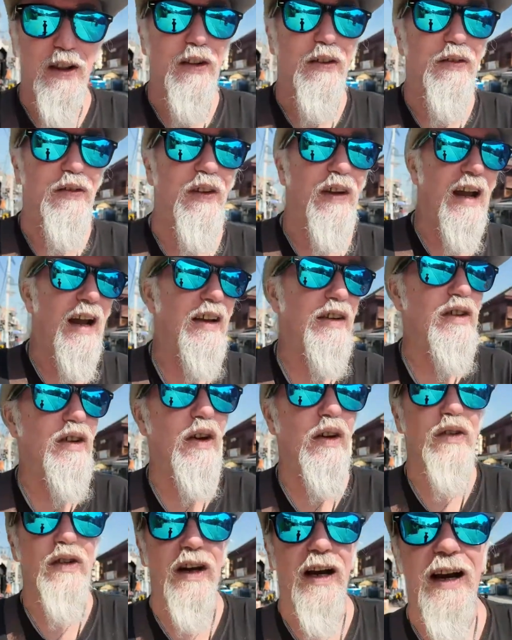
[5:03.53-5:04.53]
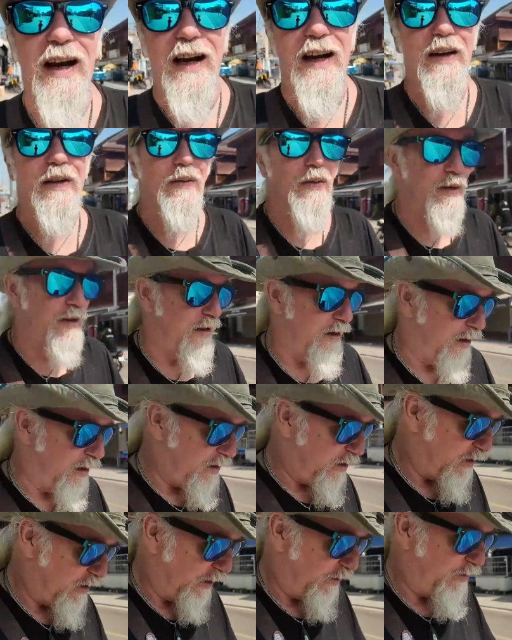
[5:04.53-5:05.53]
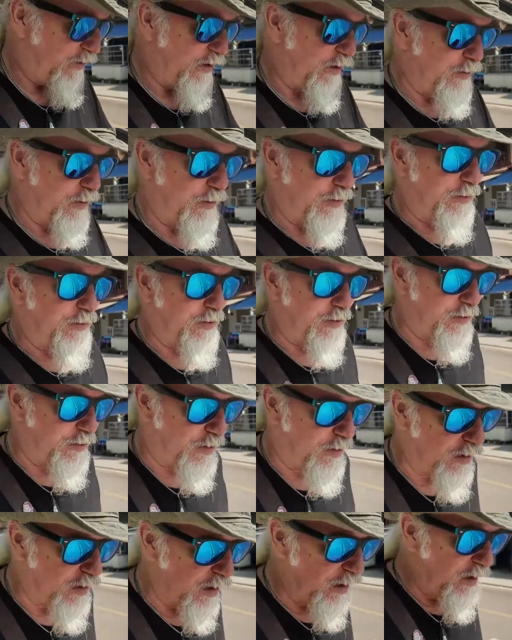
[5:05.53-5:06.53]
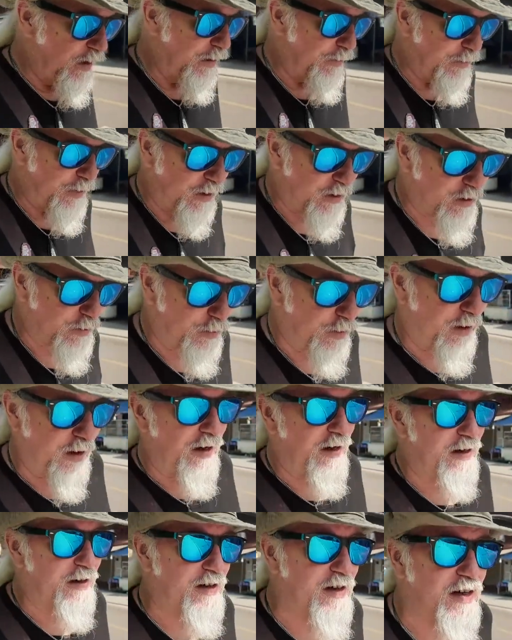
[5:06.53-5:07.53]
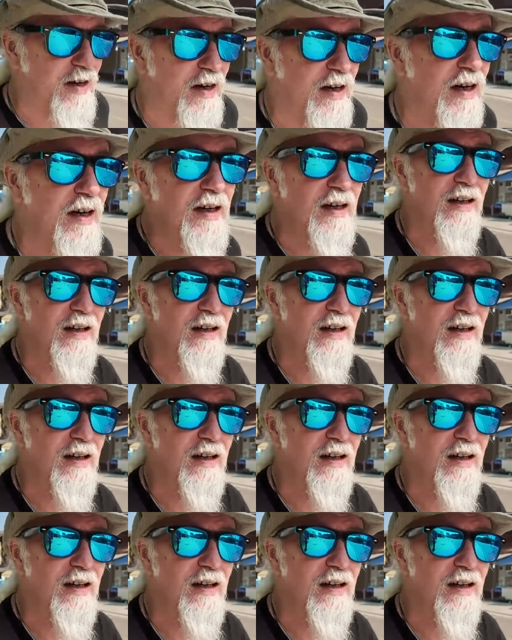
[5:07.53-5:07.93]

all the fiascos I had with uh, stuff, I wouldn't be surprised.